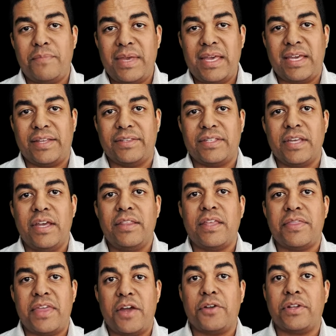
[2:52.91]
means
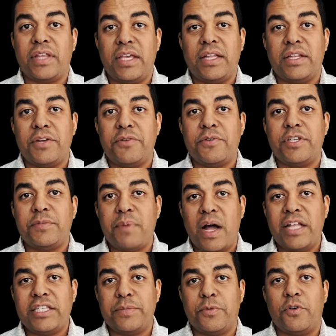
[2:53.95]
that they are legally
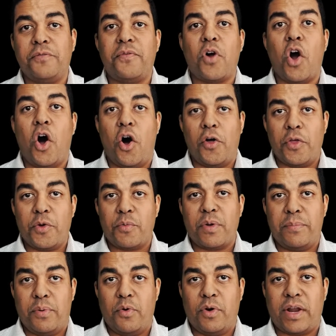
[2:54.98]
responsible for all the
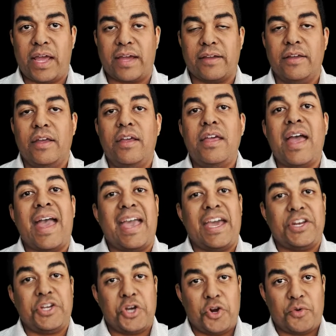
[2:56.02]
reporting
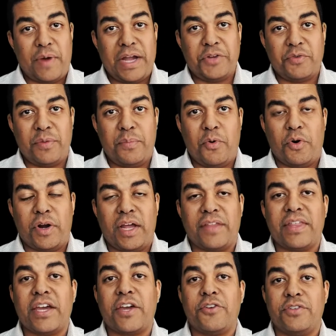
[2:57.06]
and correct reporting
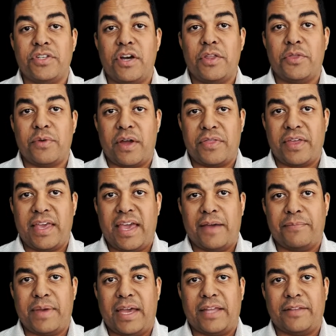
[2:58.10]
that goes on throughout the
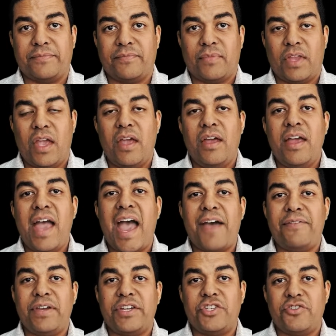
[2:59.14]
campaign.
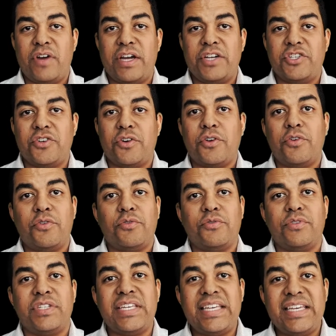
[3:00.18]
Having a treasurer who's